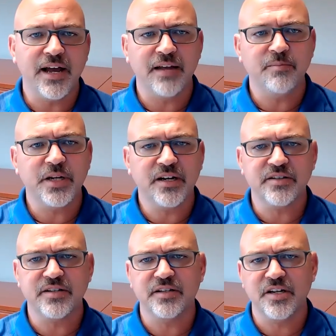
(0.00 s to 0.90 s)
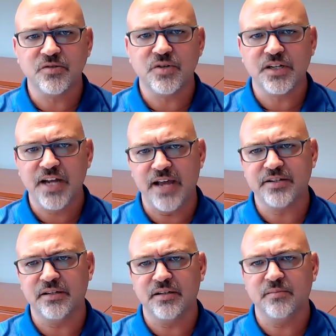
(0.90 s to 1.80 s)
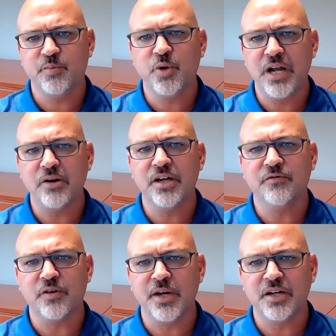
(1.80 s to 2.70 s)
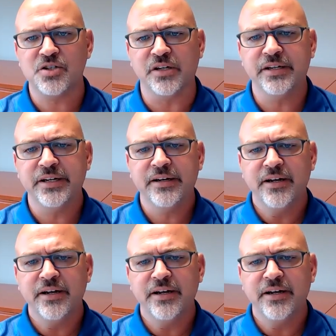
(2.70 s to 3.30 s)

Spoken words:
on because the district hasn't put out information.